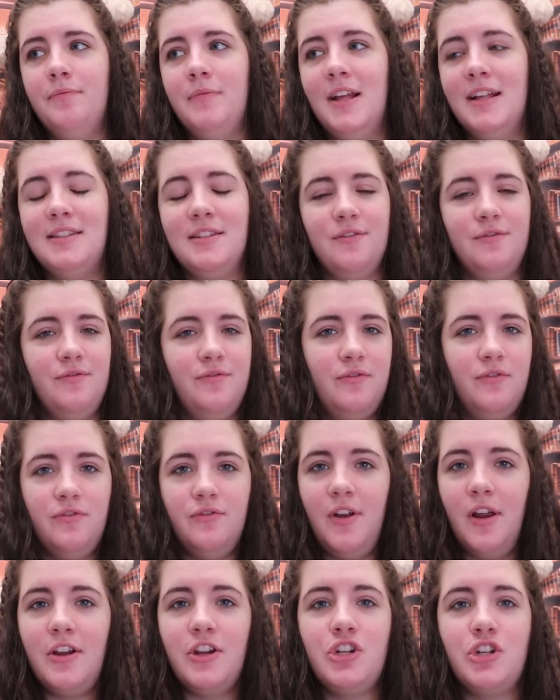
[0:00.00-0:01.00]
it's a
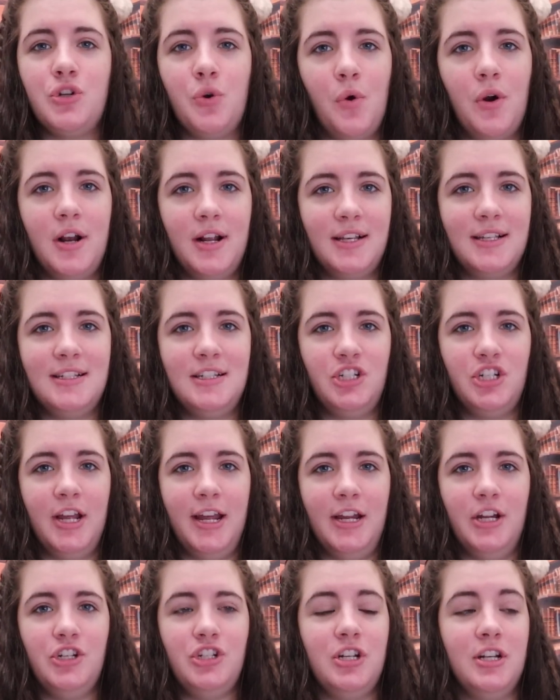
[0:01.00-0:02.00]
very short
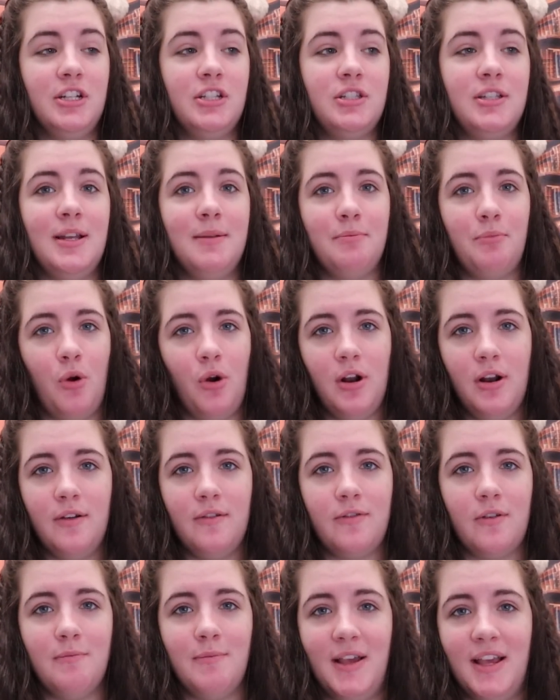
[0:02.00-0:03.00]
exchange and it's
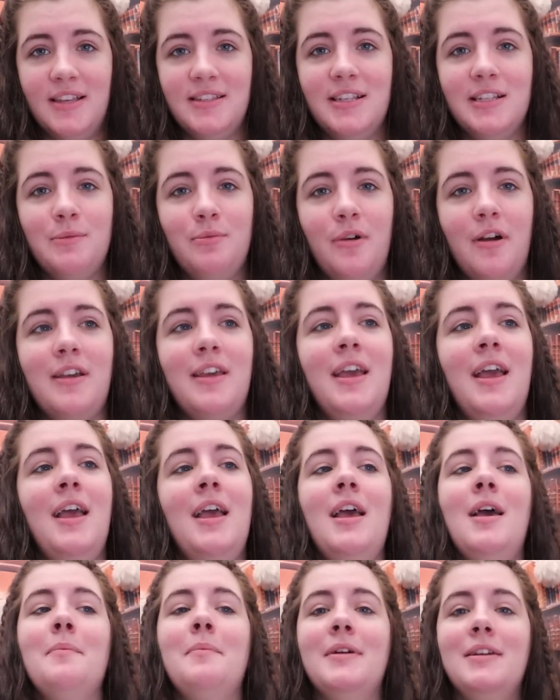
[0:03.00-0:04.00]
important for Maisie's book,
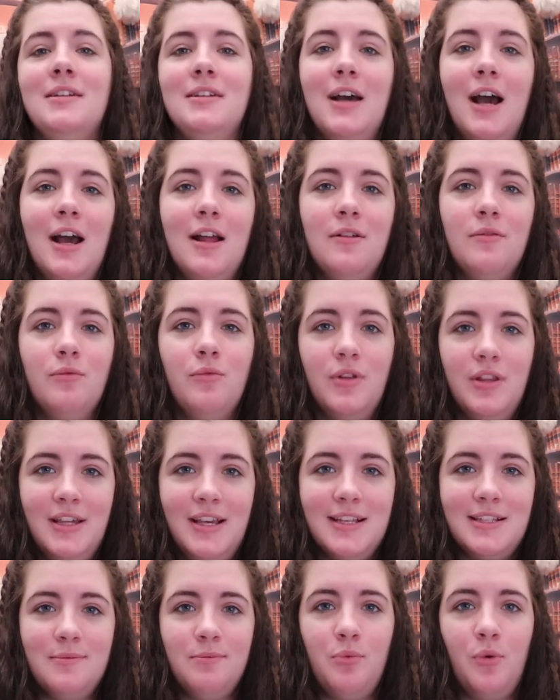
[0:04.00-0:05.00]
but not
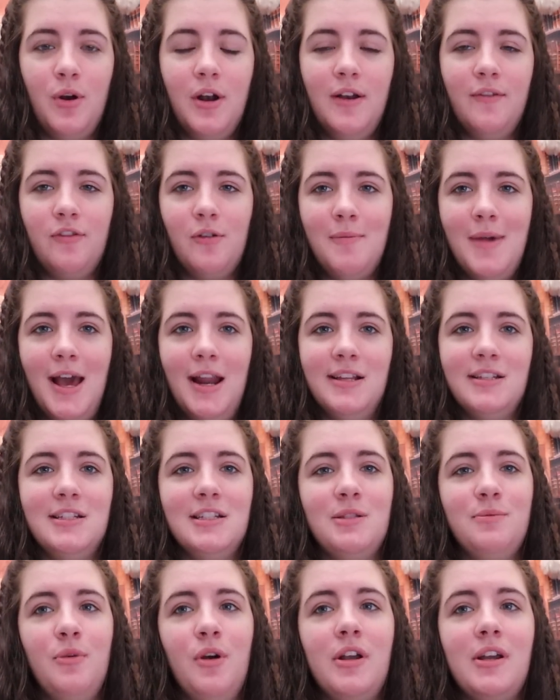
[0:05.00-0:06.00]
really as important for
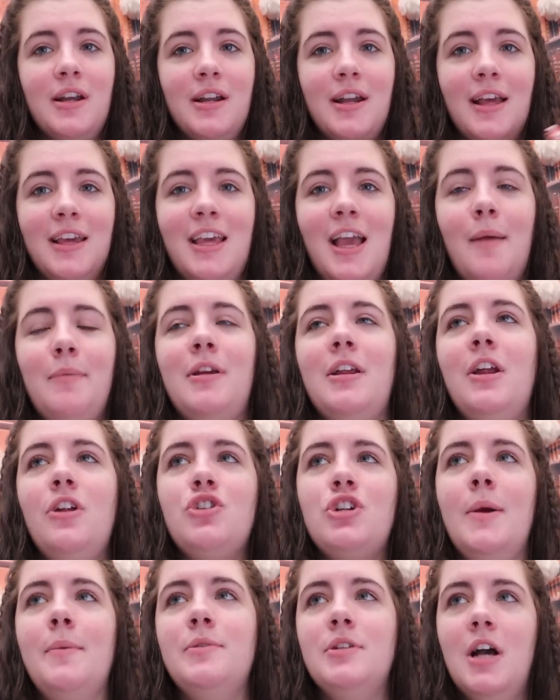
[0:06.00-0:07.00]
Madison's book. And I kept getting
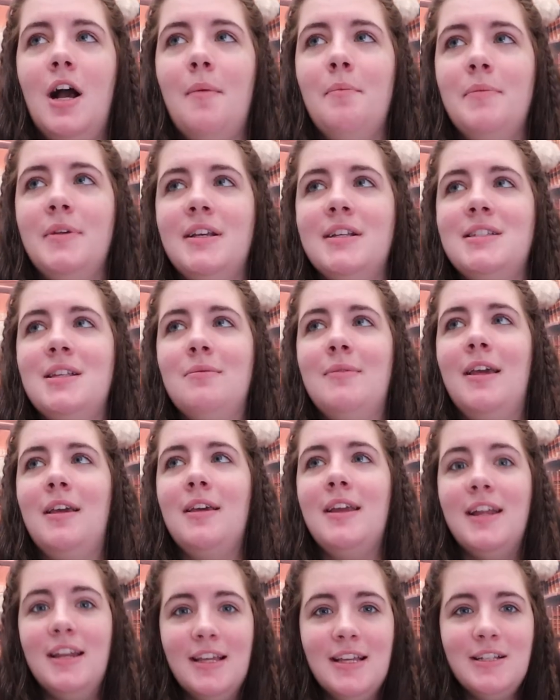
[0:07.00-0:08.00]
tripped up because I'm
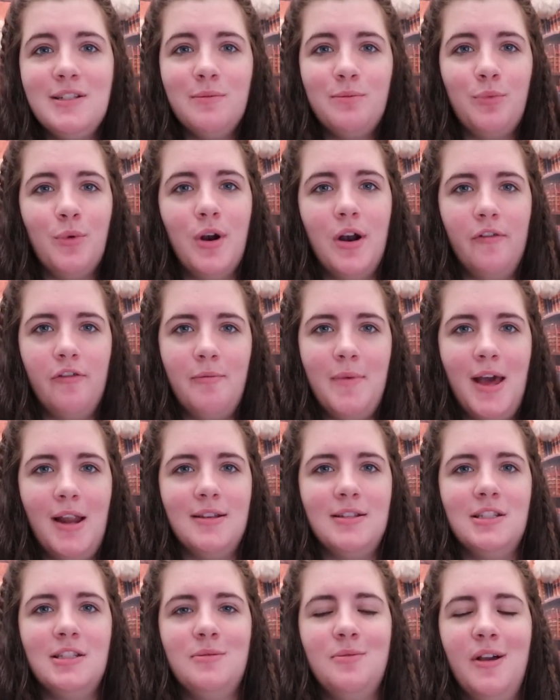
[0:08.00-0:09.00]
like, it is important for
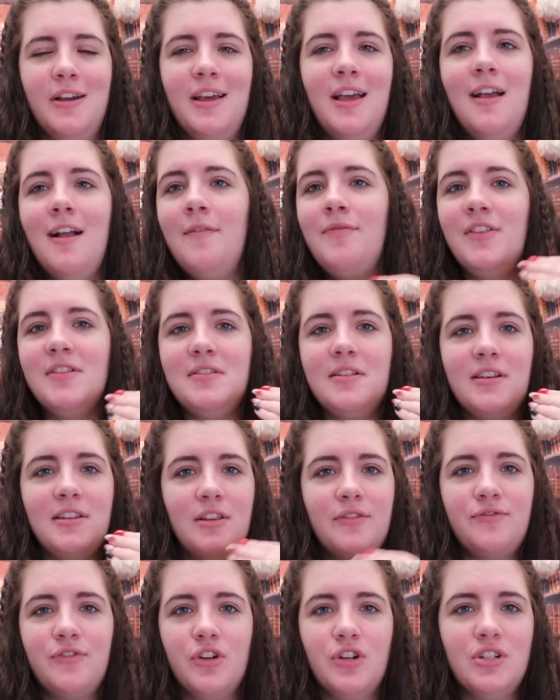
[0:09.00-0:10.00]
Madison's book. This is like
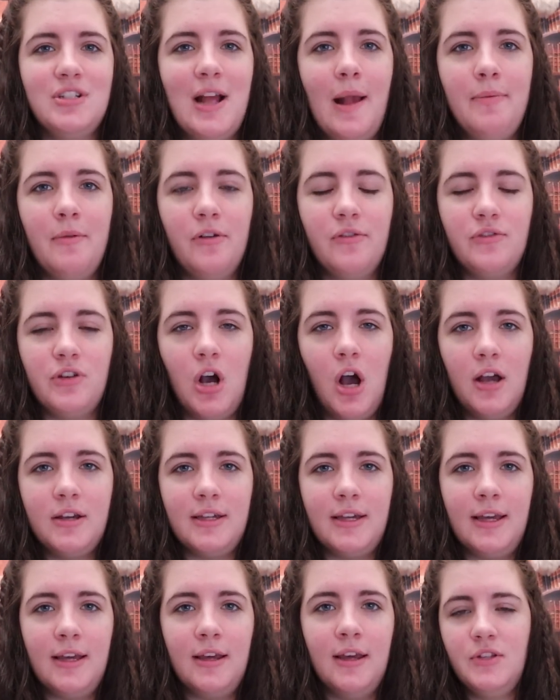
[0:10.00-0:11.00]
the first time they're
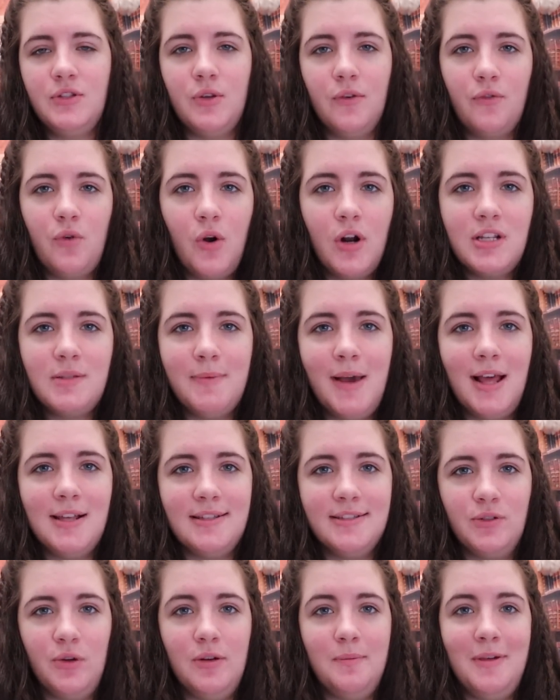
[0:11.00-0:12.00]
talking. So of course
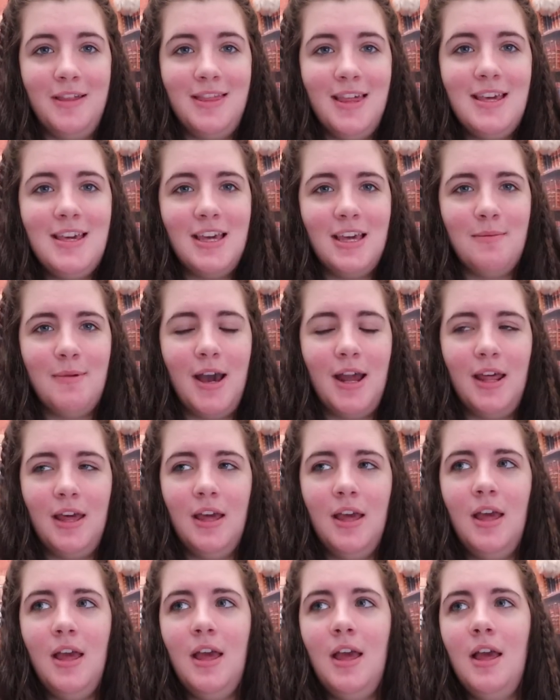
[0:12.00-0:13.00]
Madison's going to be thinking about it,
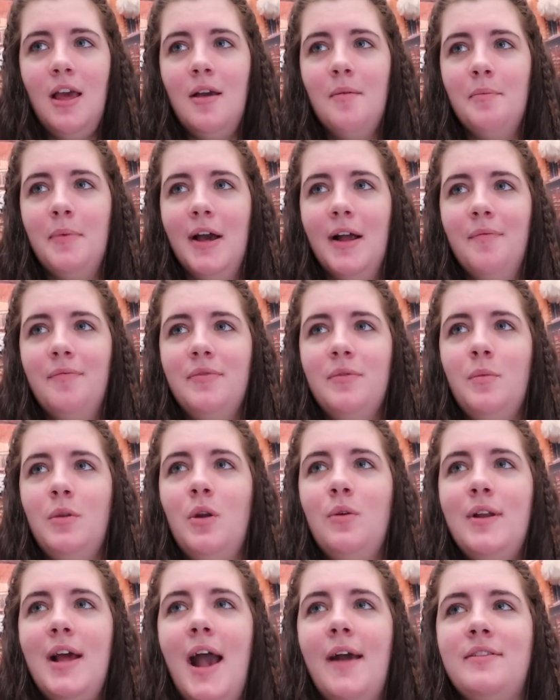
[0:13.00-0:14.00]
but we
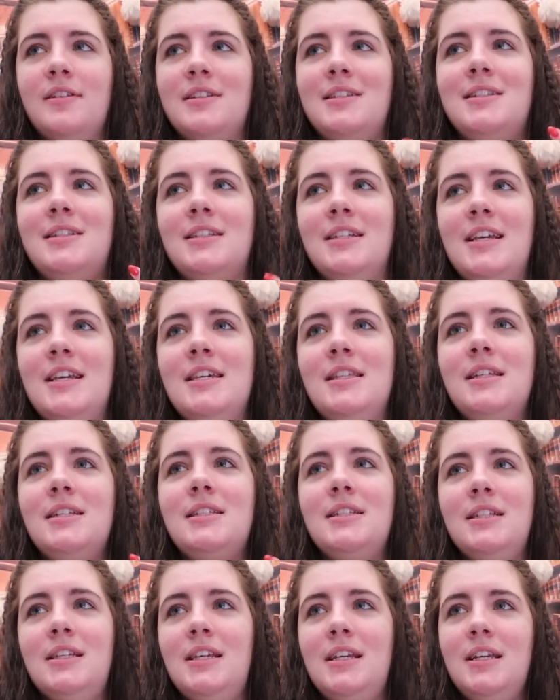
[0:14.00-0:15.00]
don't have to see the
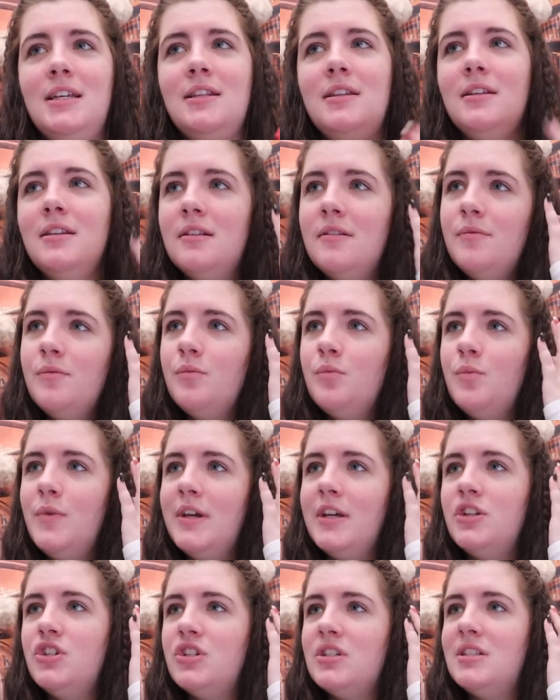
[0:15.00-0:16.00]
scene. We
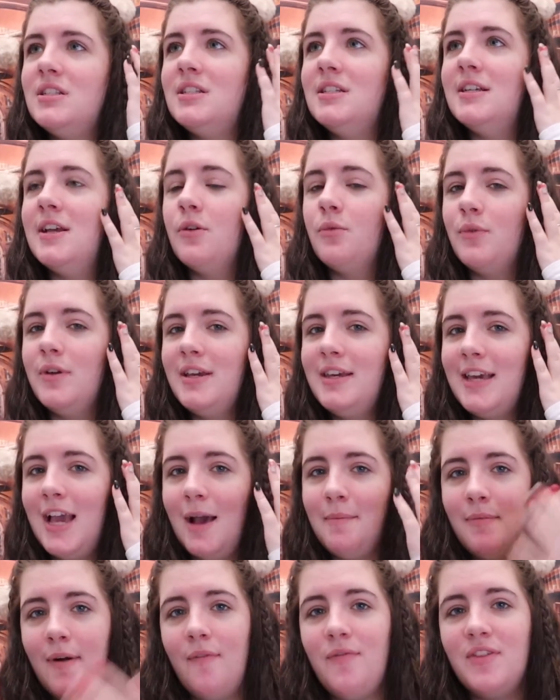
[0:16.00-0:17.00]
can just see a
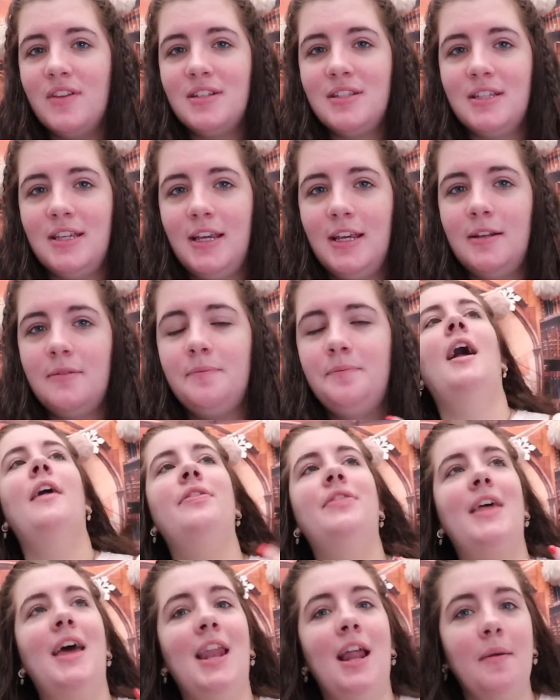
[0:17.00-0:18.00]
recap of the scene.
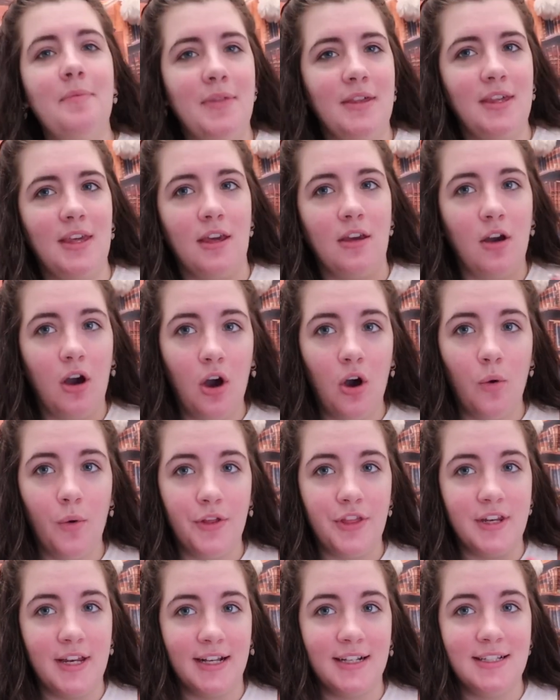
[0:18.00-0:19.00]
And then I'm thinking, oh,
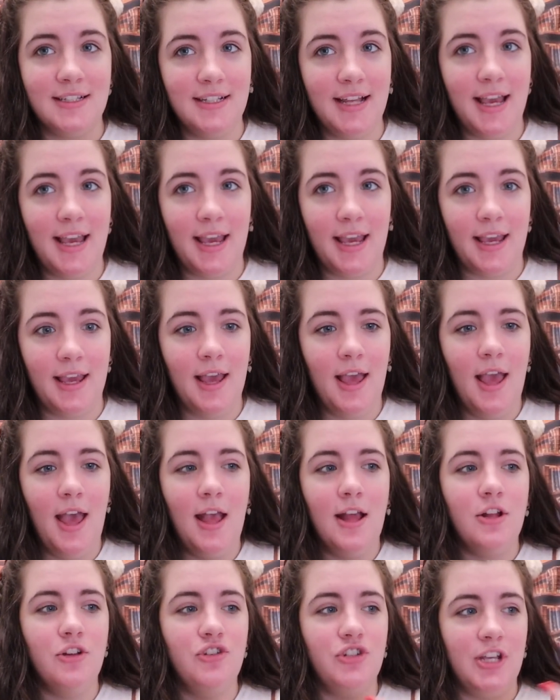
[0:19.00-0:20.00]
well, the next day,
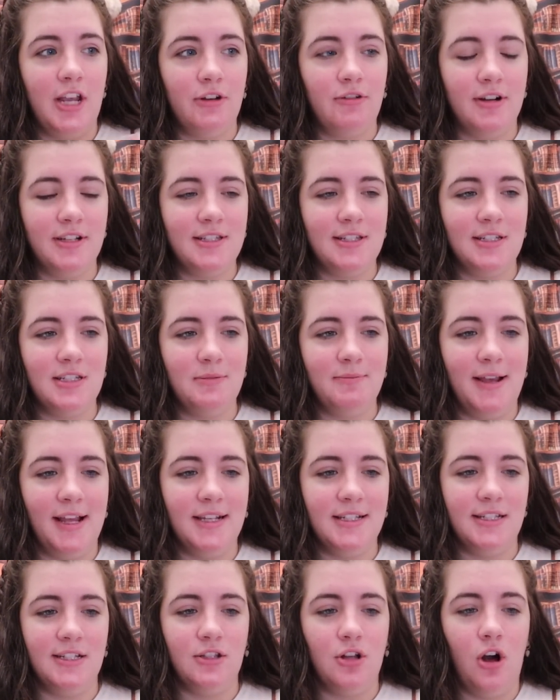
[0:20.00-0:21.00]
Jade runs into
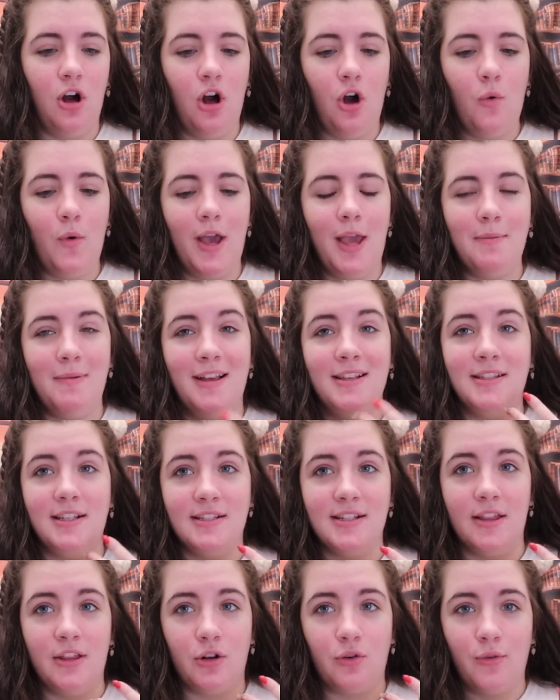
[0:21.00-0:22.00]
Maisie in the hallway.
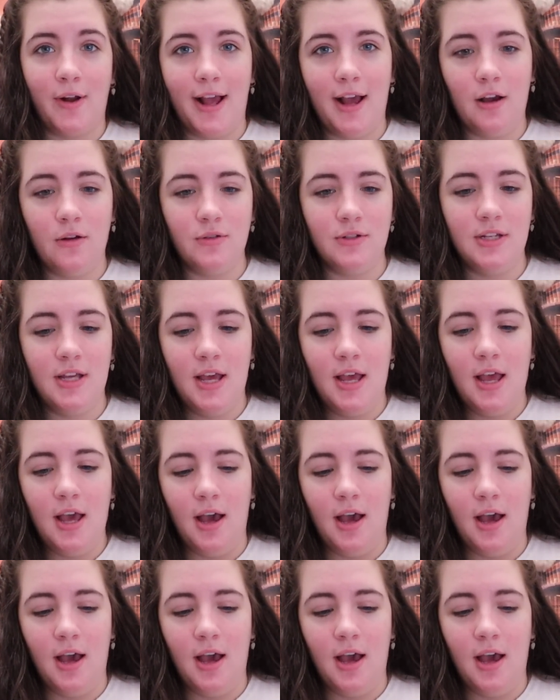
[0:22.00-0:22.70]
Maisie's on the ground.